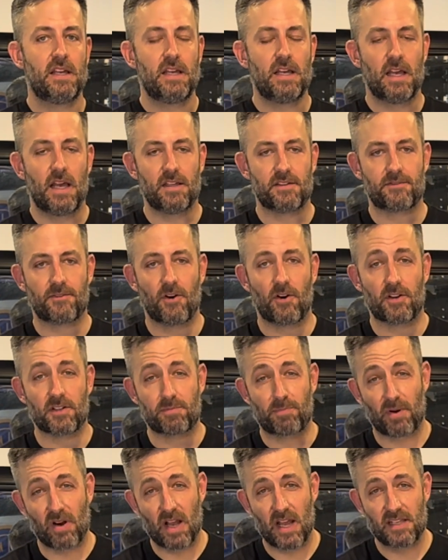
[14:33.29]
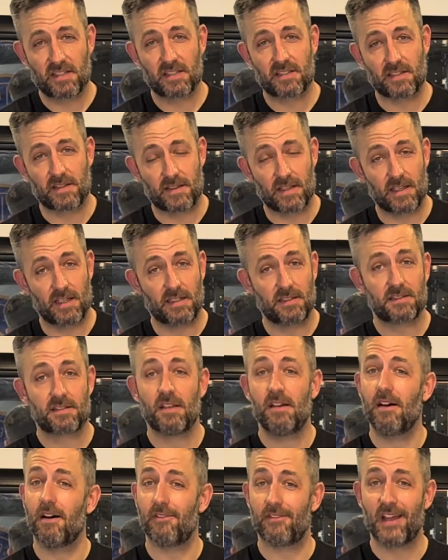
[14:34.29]
As far as prizes and things
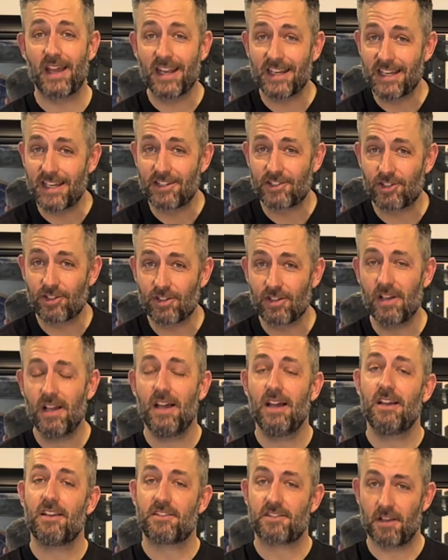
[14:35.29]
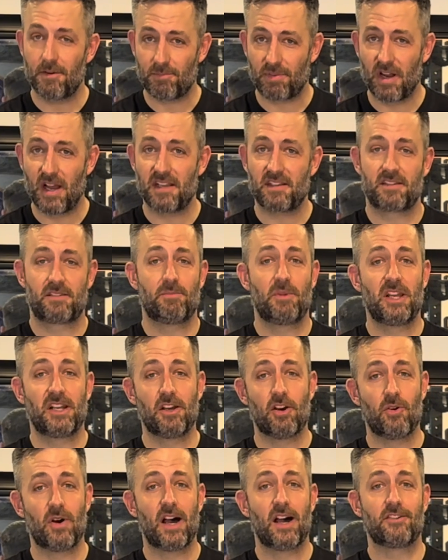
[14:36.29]
of that nature, some prizes may
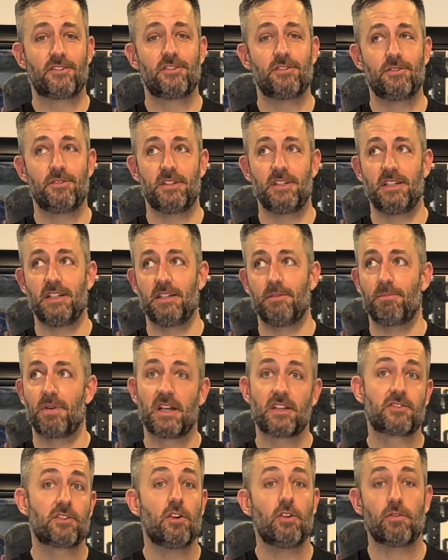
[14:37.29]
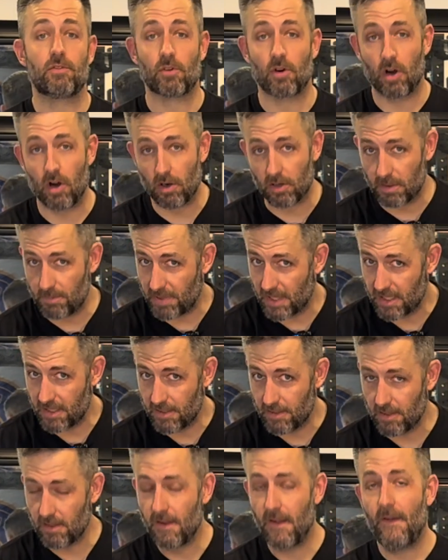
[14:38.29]
go out to the best overall
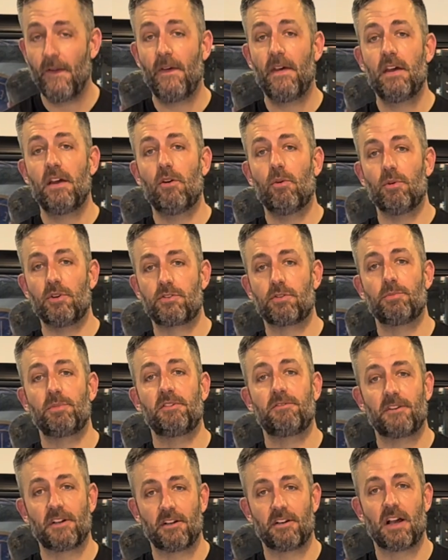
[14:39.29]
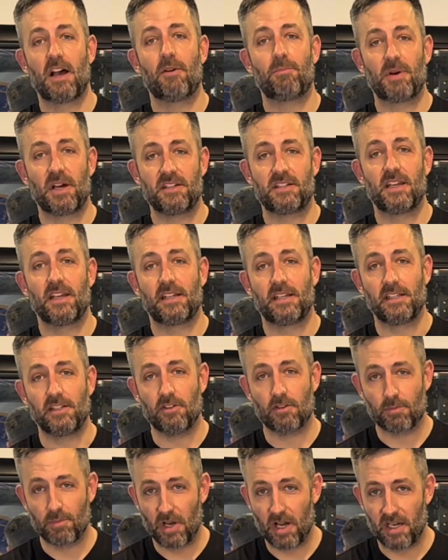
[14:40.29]
competitor, which will be figured out by taking
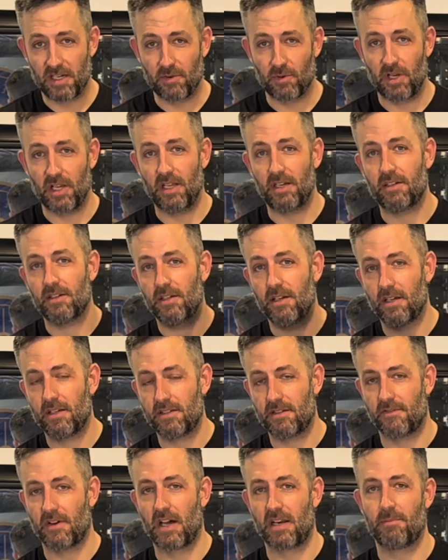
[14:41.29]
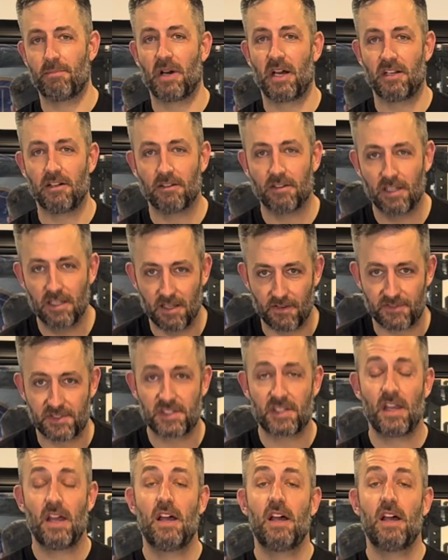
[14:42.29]
your body weight divided by your lifts.